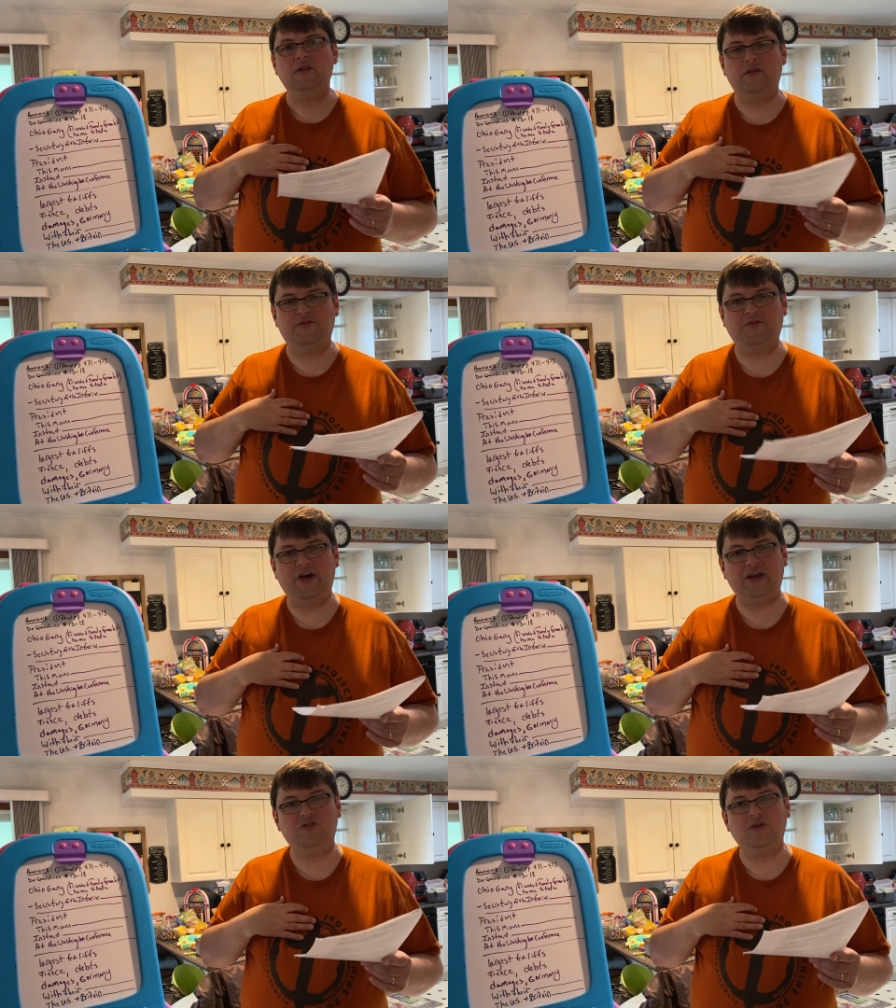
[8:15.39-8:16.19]
the
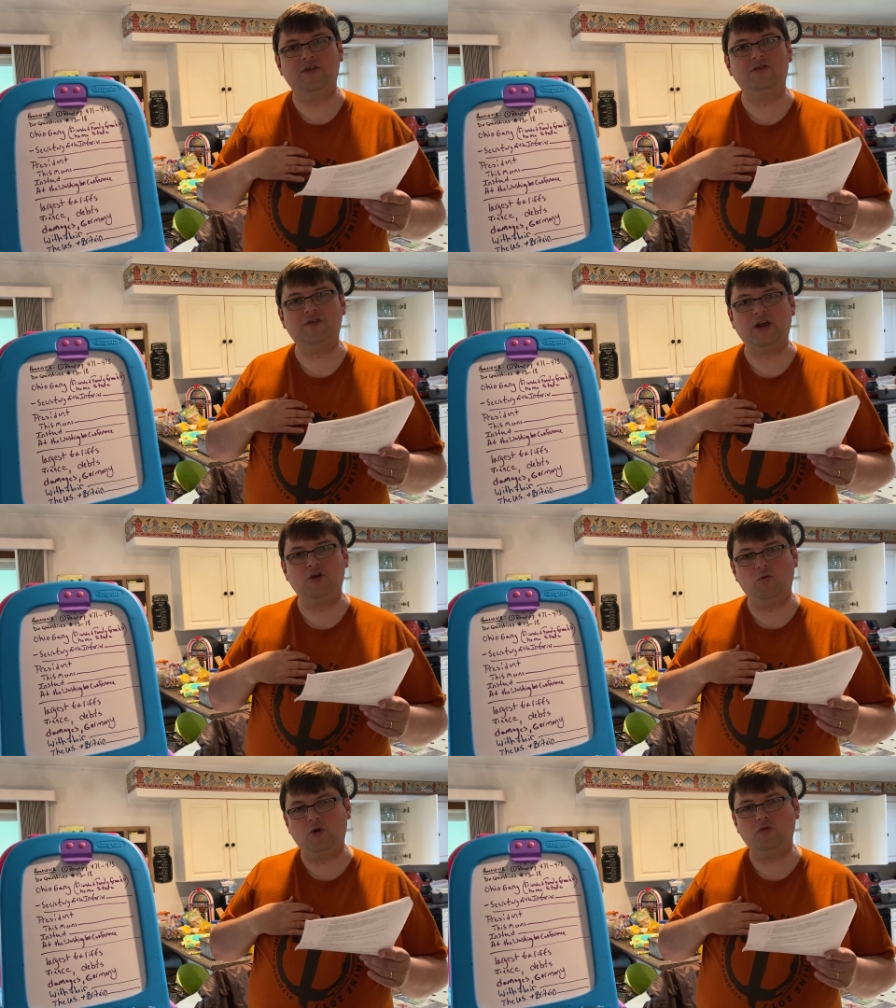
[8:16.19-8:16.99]
fight during the
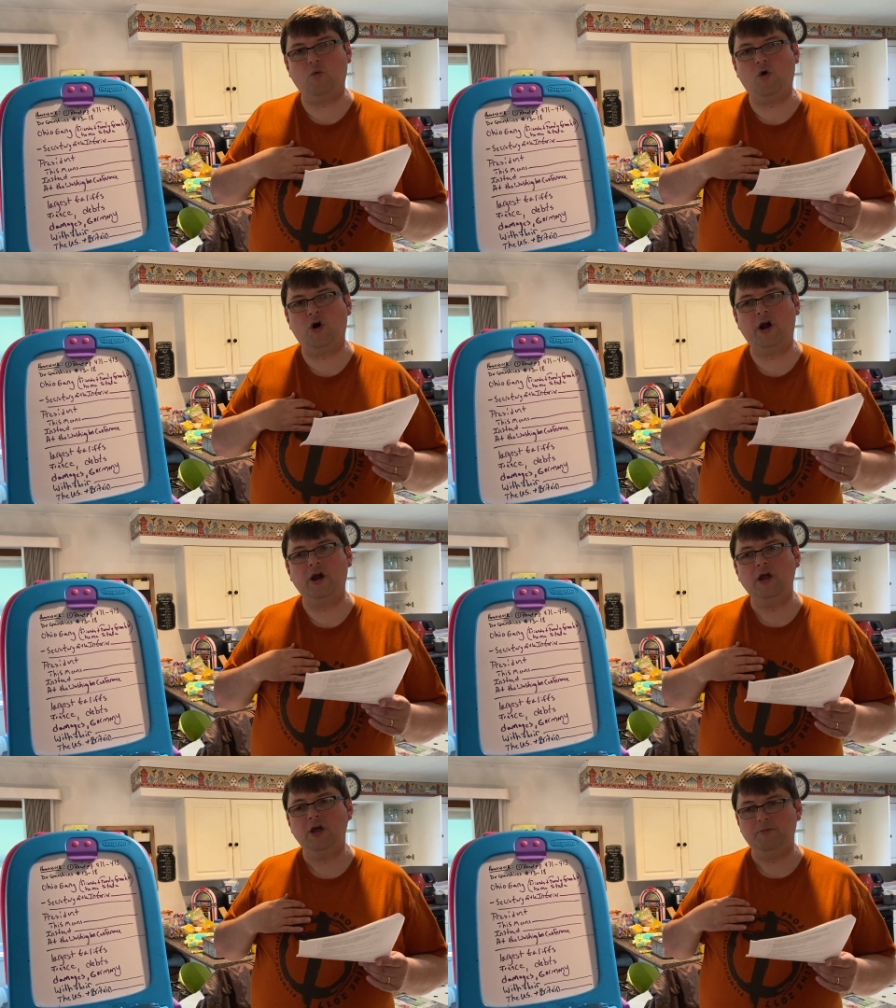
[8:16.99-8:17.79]
Second World
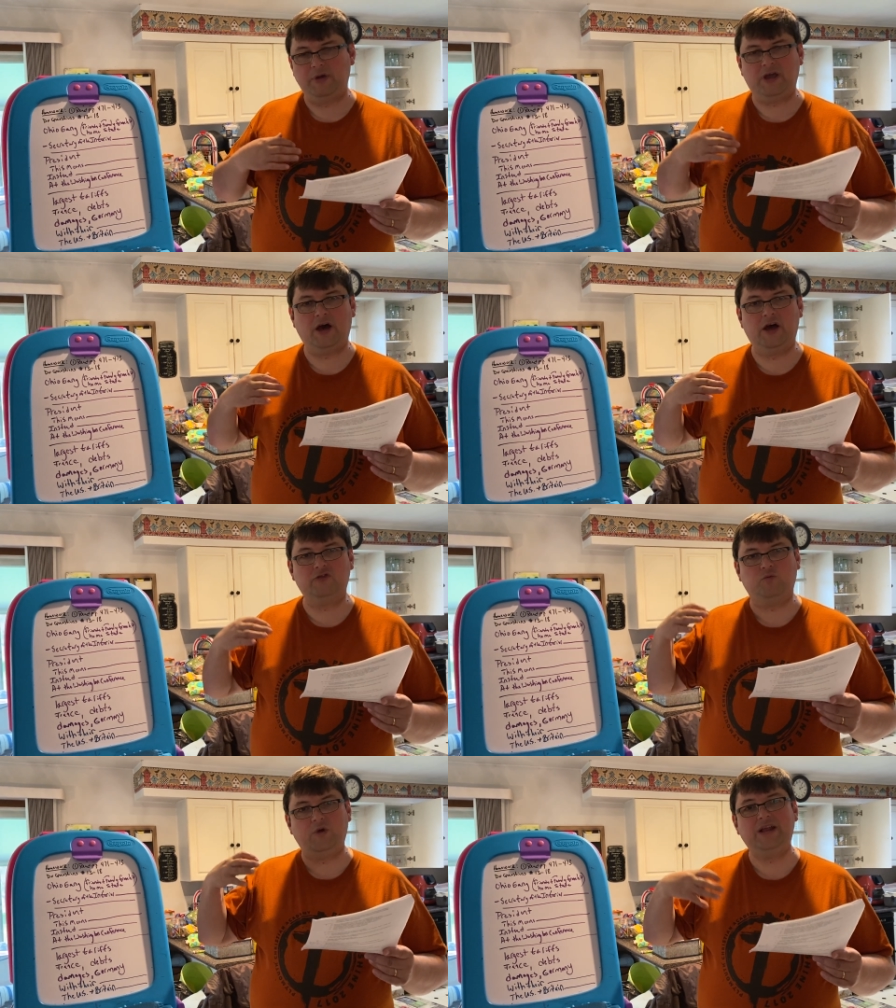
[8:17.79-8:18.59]
War,
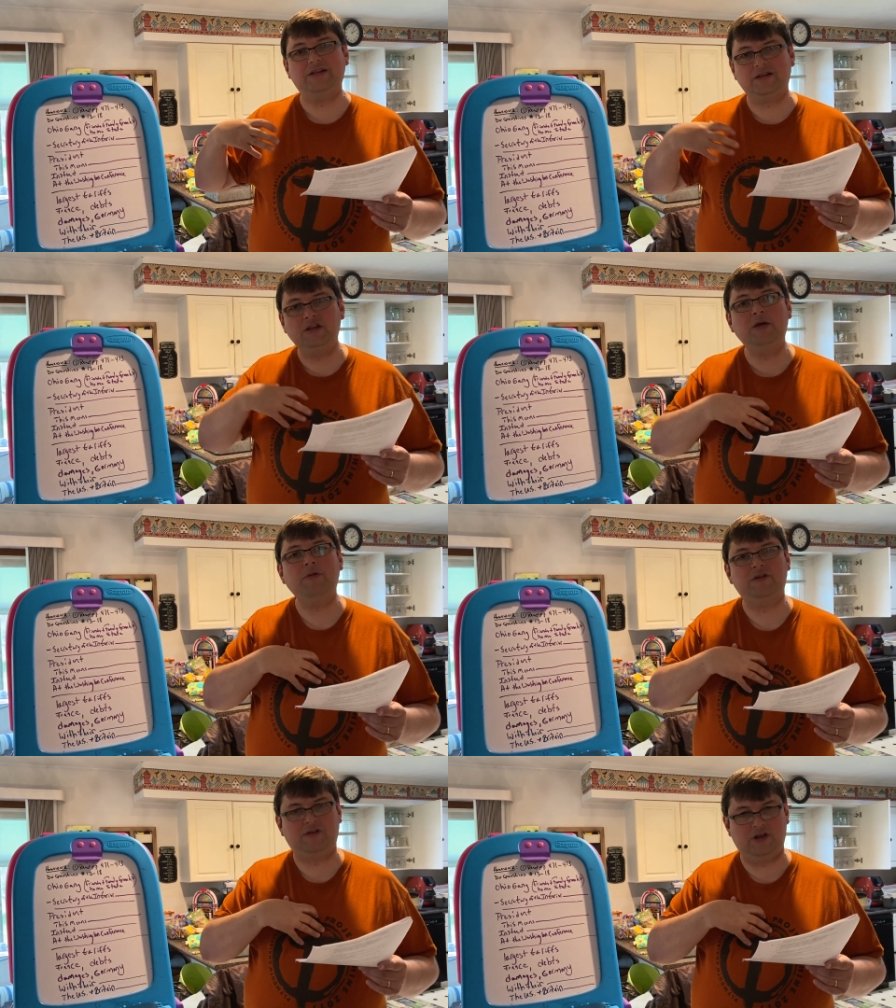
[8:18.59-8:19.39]
because we
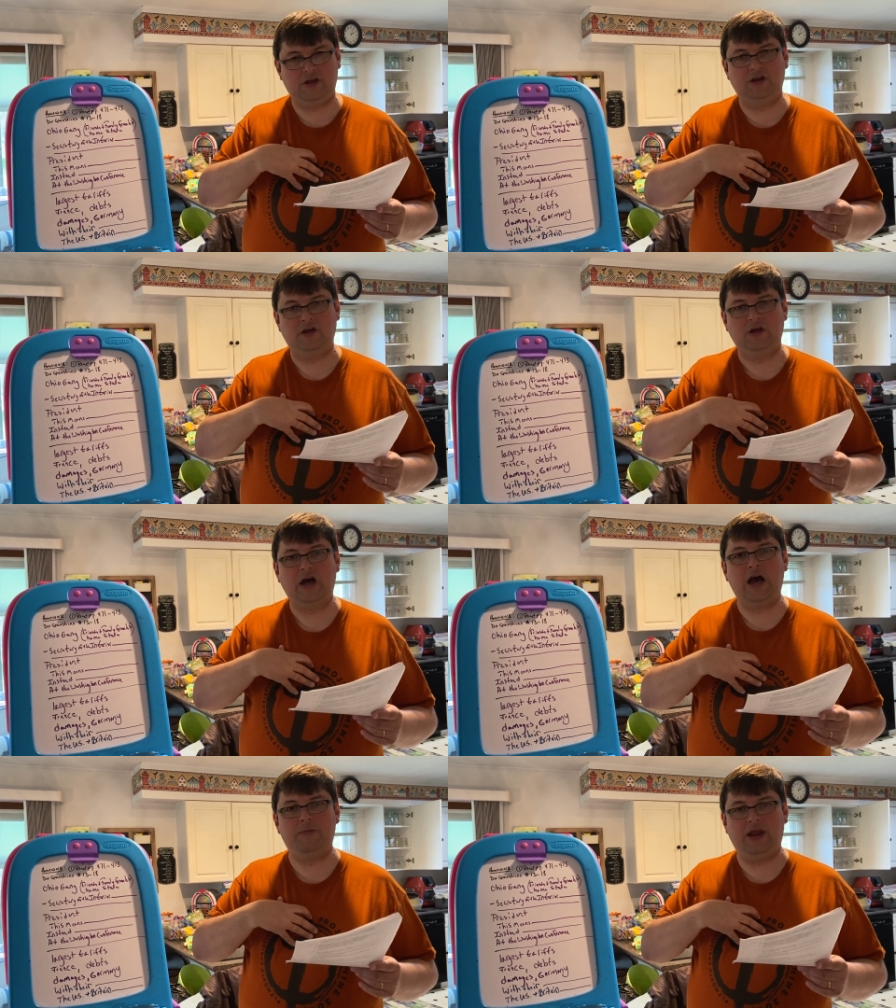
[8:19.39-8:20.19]
limited
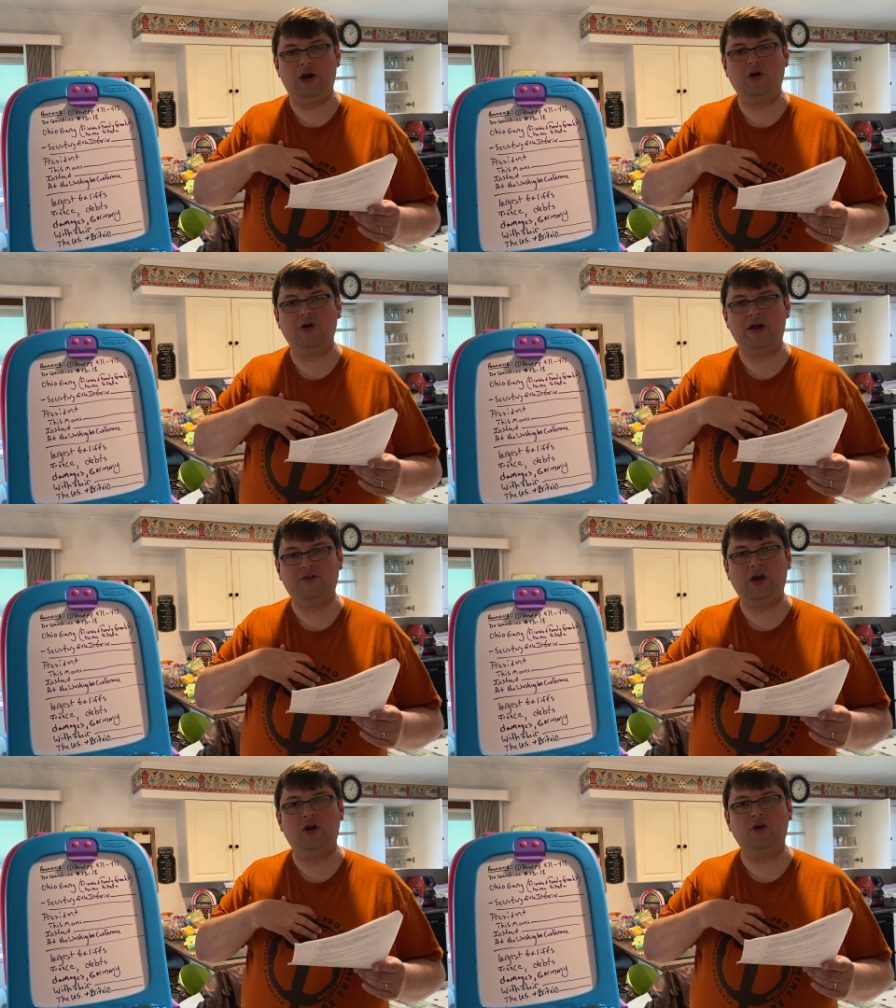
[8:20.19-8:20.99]
how many aircraft
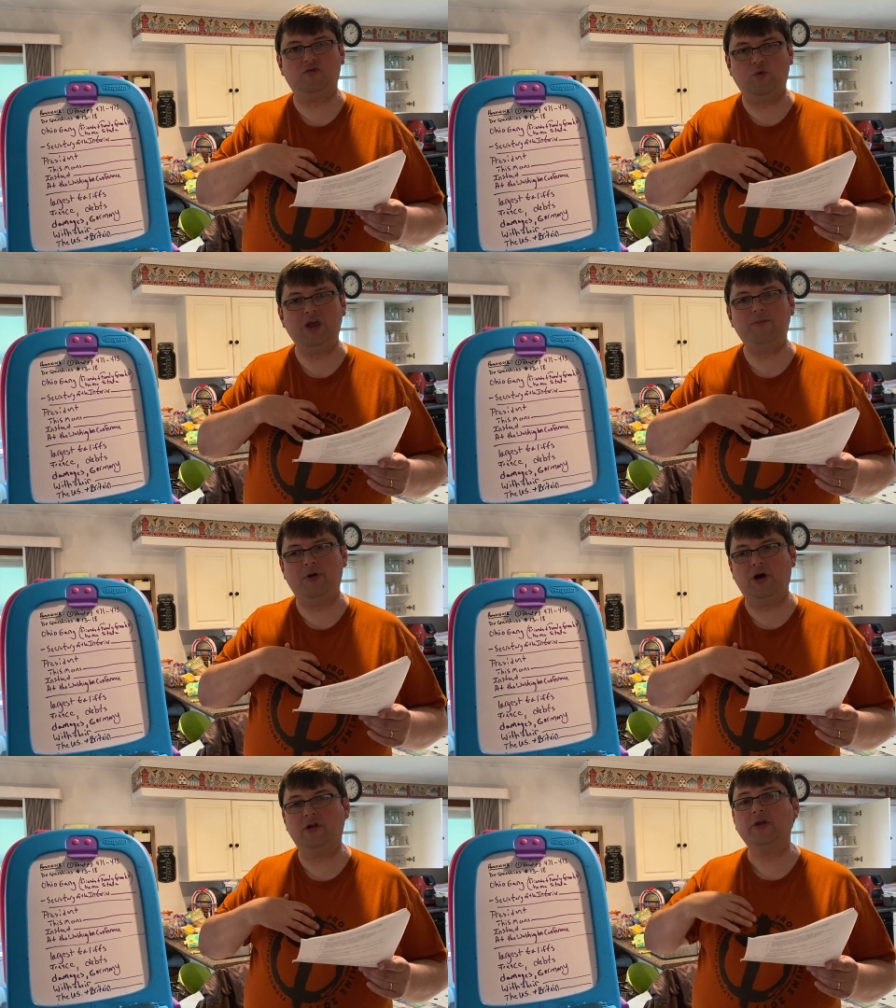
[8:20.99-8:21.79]
carriers we
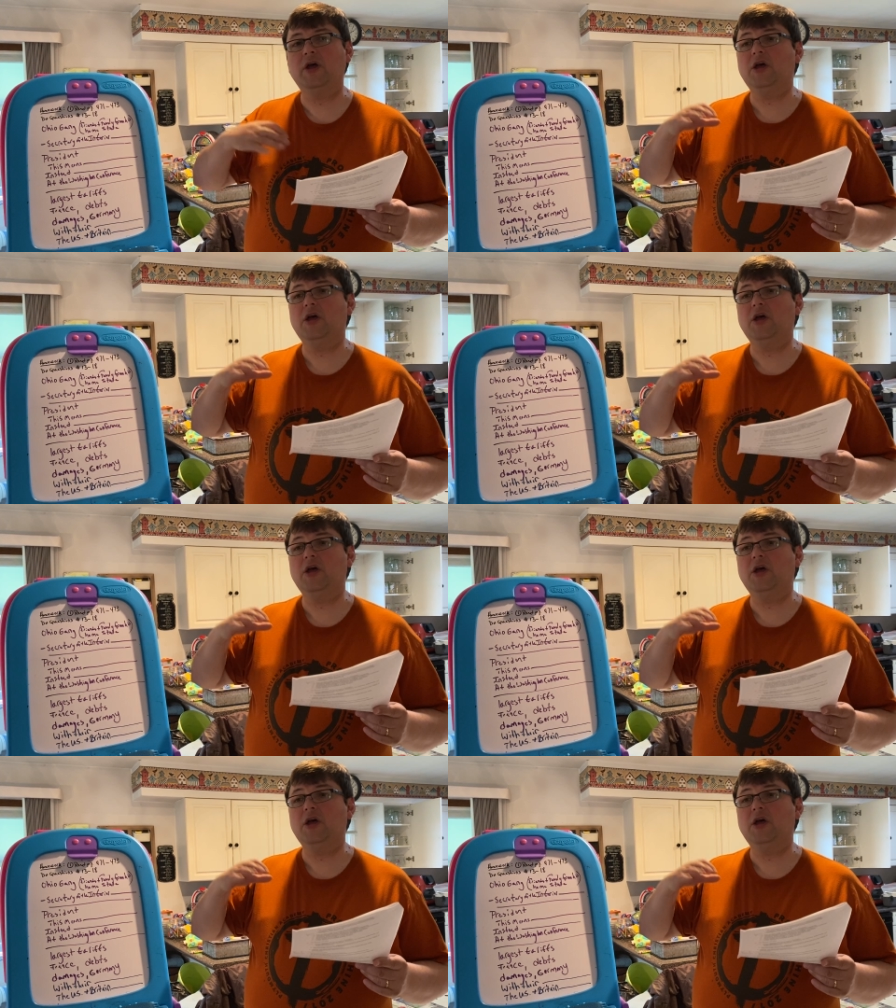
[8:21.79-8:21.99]
built.